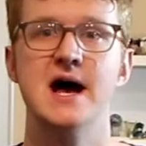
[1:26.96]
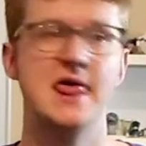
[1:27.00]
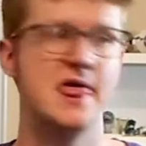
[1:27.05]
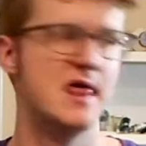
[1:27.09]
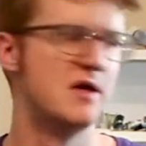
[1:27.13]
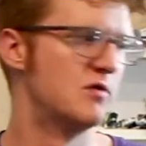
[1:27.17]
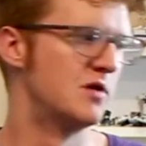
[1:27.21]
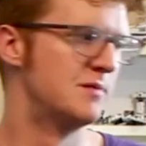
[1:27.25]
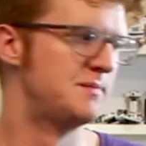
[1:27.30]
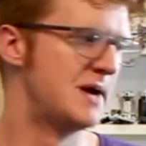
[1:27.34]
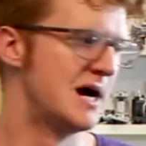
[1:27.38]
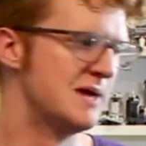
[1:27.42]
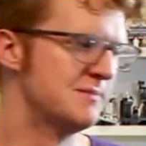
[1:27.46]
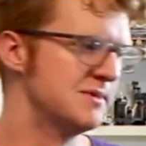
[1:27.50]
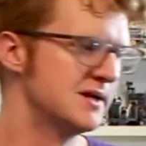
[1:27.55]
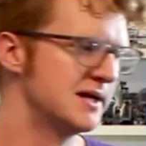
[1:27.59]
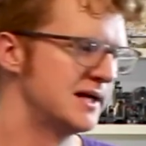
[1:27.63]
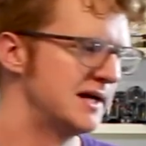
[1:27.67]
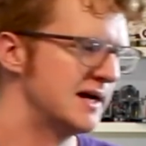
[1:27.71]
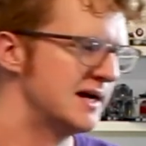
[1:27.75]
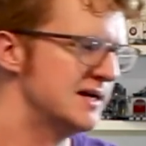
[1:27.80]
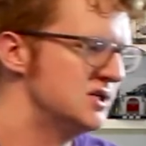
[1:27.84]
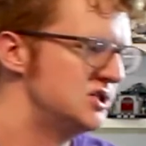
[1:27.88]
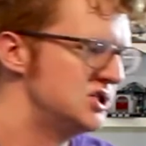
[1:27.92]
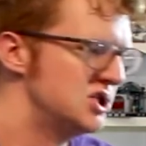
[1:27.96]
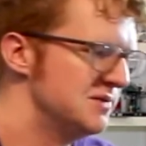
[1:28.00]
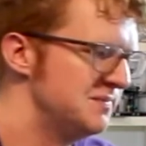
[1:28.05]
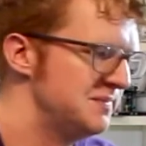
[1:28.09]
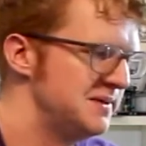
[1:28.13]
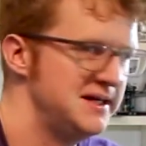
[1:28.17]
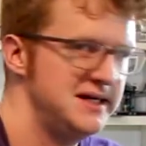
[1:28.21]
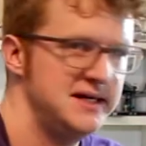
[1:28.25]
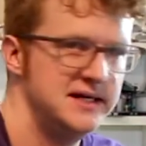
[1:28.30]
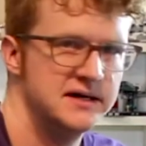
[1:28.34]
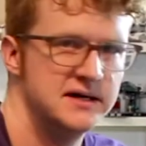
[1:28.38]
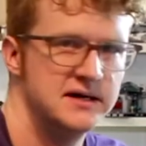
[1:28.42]
the Republic gunship
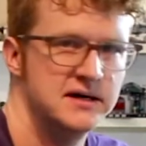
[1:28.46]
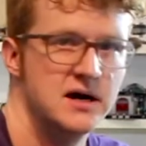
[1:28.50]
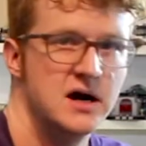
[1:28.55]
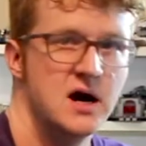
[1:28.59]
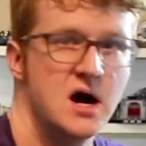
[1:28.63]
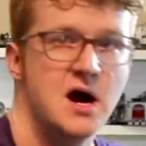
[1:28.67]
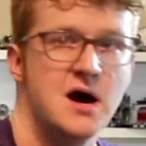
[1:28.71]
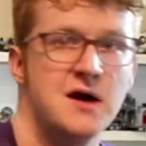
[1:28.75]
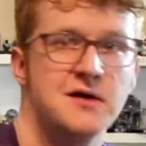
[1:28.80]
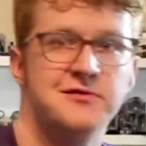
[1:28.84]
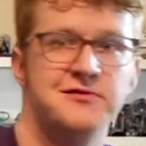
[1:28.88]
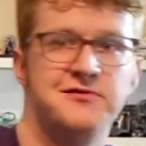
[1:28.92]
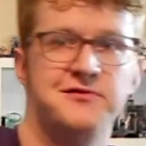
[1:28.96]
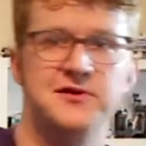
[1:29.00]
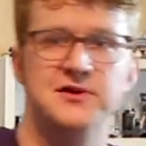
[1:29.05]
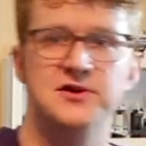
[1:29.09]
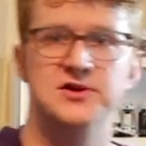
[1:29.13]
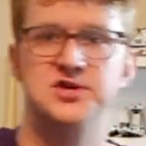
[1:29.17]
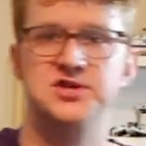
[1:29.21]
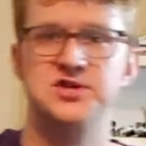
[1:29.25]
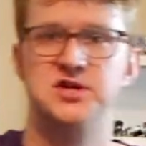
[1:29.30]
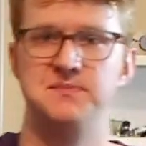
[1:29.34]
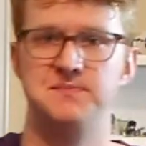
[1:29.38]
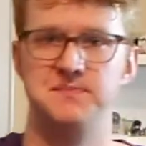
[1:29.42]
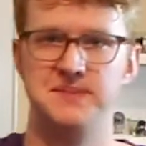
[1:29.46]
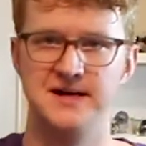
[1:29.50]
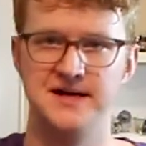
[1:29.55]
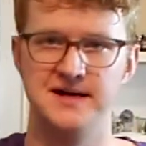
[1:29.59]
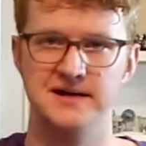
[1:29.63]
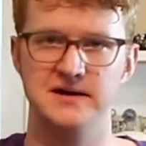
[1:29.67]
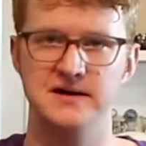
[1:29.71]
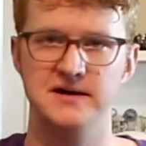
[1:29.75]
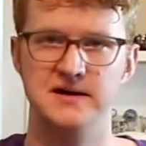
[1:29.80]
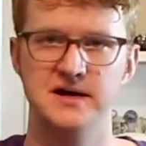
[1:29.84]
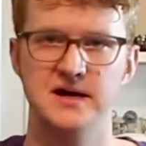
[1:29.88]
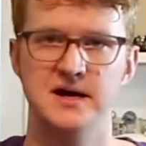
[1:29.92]
here first
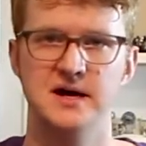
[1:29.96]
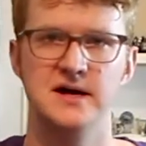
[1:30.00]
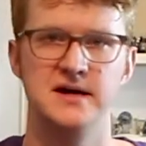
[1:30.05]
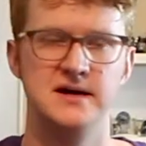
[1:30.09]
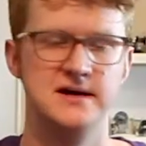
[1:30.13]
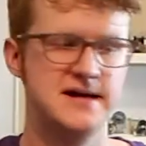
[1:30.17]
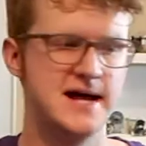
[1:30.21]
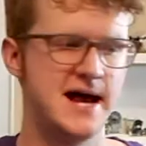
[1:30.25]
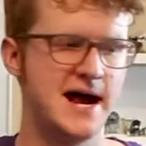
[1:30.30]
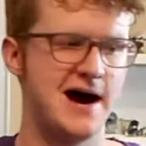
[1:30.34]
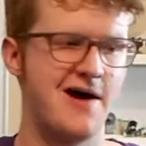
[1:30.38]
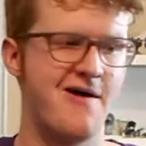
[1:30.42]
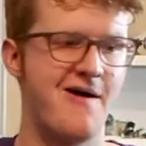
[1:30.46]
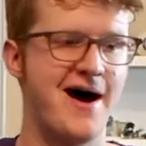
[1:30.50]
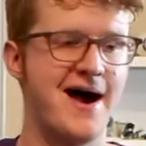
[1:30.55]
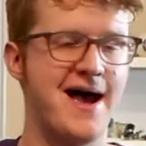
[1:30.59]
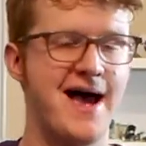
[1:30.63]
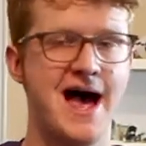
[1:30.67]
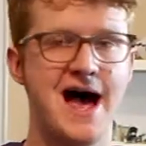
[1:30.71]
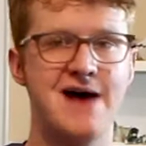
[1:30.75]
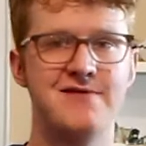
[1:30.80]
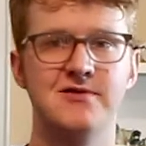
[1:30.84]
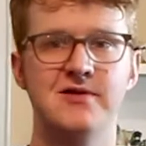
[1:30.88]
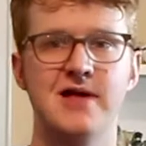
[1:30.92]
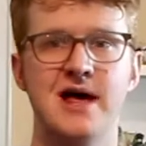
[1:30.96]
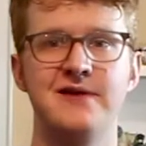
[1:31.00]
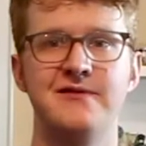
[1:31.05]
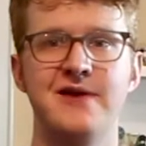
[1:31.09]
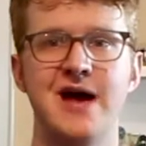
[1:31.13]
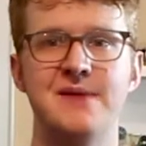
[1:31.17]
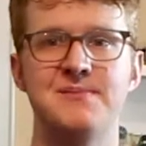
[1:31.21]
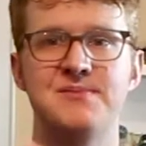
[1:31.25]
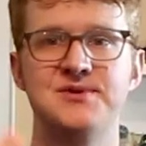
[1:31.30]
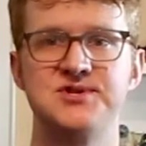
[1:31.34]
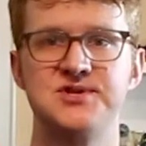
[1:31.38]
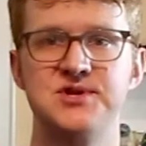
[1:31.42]
appeared. Now, I have a lot
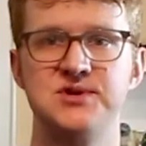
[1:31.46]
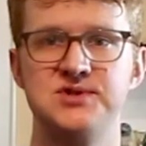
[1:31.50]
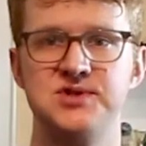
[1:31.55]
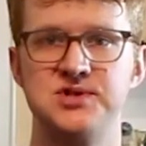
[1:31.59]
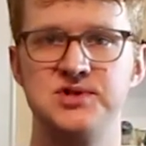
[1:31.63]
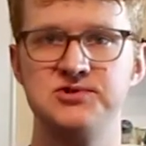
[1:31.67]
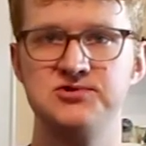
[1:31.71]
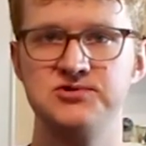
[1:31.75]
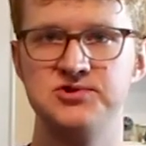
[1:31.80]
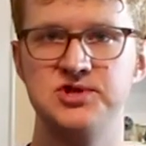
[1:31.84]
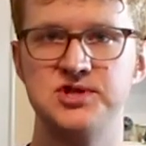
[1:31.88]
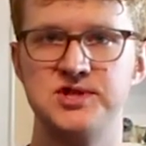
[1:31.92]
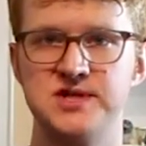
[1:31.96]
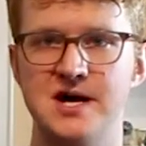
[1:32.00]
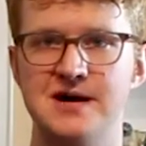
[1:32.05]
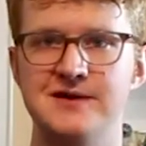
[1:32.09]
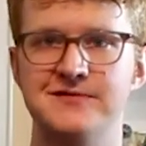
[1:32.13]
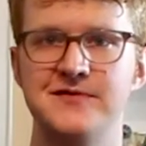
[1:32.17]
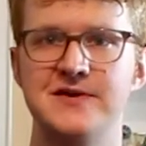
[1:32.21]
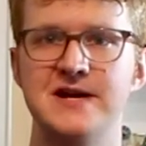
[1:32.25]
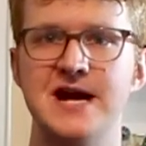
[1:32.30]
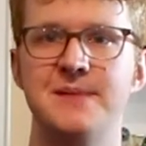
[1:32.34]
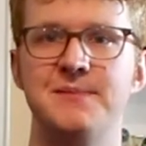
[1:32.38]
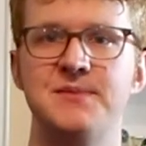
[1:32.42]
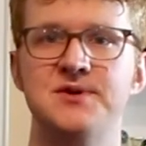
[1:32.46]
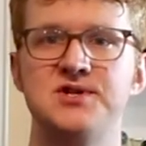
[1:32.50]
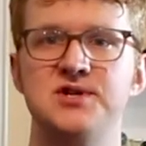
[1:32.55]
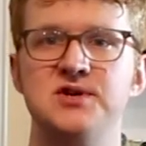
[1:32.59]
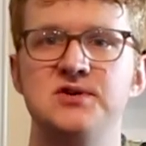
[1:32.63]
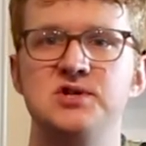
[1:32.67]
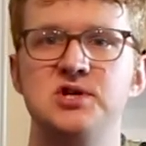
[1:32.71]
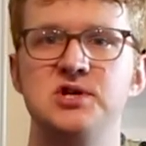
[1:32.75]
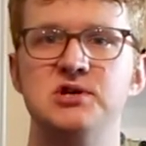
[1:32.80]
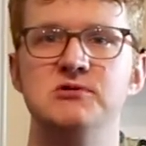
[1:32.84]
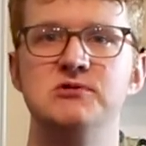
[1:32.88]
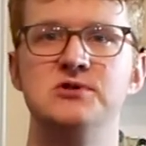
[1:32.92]
of Episode 2 stuff, and
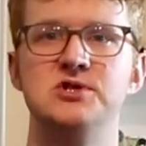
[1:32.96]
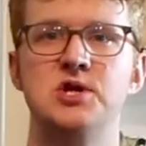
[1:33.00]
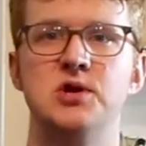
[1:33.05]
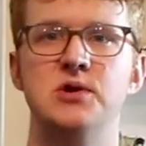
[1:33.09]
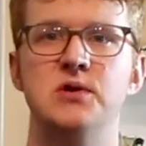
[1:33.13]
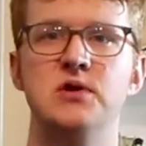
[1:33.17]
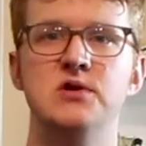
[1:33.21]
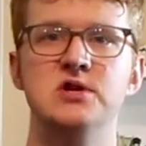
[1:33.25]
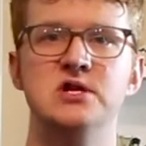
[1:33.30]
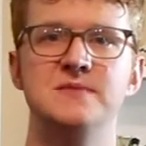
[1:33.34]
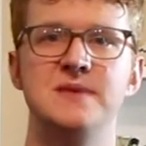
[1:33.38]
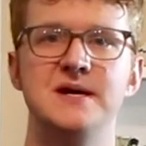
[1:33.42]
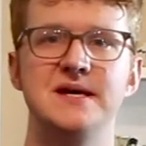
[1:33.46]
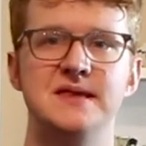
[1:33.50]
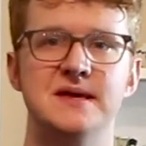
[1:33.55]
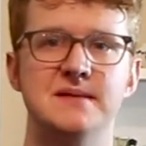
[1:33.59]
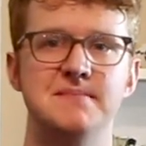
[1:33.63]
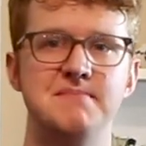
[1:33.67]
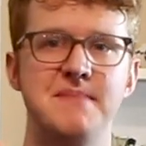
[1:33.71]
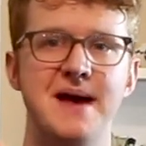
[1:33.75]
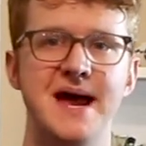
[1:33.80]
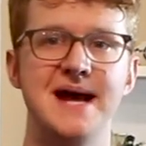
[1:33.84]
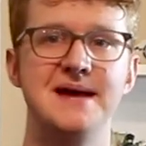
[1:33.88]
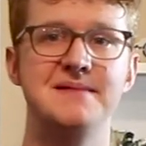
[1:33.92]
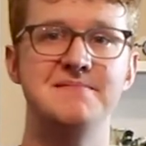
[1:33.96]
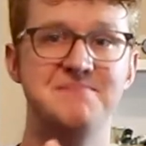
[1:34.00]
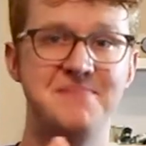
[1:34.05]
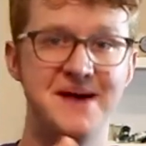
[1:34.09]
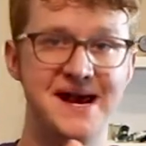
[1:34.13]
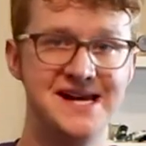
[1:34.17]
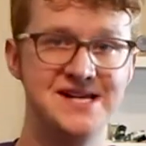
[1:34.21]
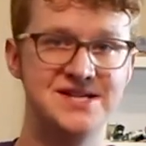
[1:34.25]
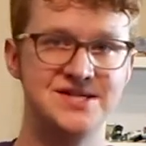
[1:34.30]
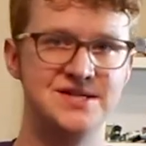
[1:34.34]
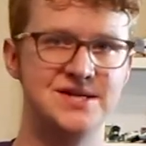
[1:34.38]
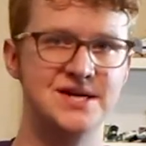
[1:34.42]
Episode 2 is going to be the main
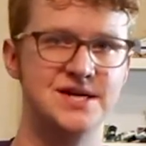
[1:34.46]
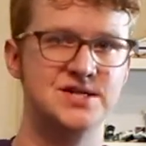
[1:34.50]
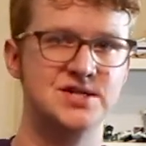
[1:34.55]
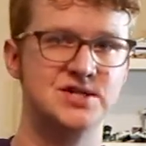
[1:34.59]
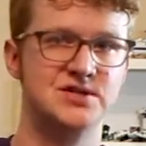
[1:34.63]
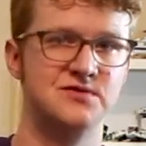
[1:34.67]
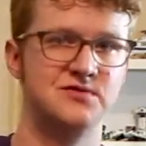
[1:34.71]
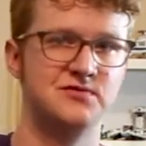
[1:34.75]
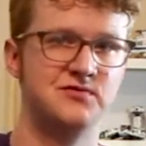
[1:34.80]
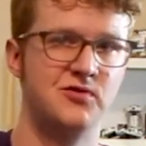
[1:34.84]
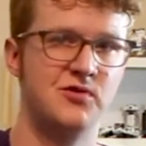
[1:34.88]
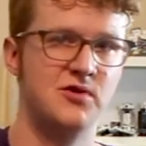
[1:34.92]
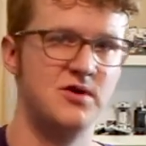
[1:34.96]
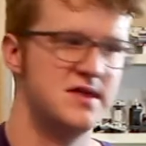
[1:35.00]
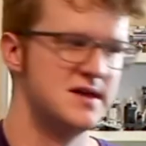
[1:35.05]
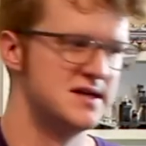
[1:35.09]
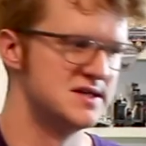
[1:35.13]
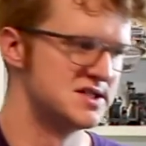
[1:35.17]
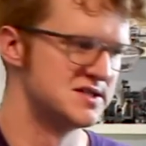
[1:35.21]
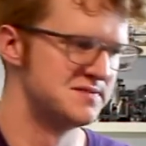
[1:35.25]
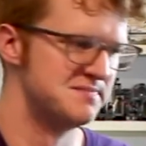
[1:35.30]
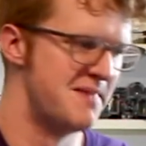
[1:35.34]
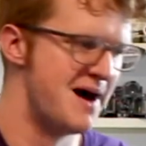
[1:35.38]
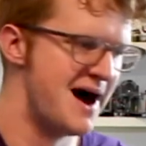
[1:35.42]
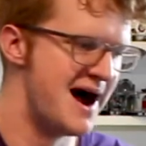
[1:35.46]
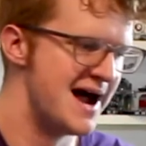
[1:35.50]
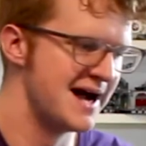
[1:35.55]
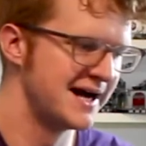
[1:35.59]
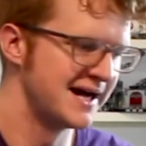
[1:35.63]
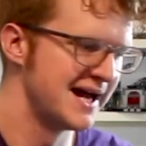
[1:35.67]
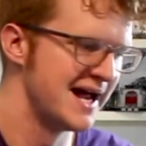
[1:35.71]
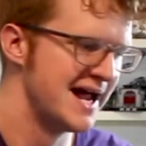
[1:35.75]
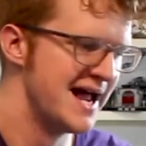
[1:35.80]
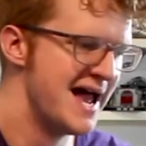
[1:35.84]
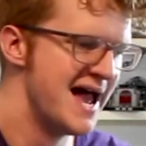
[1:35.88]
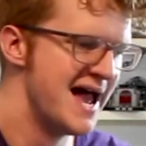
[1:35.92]
basis for this mock.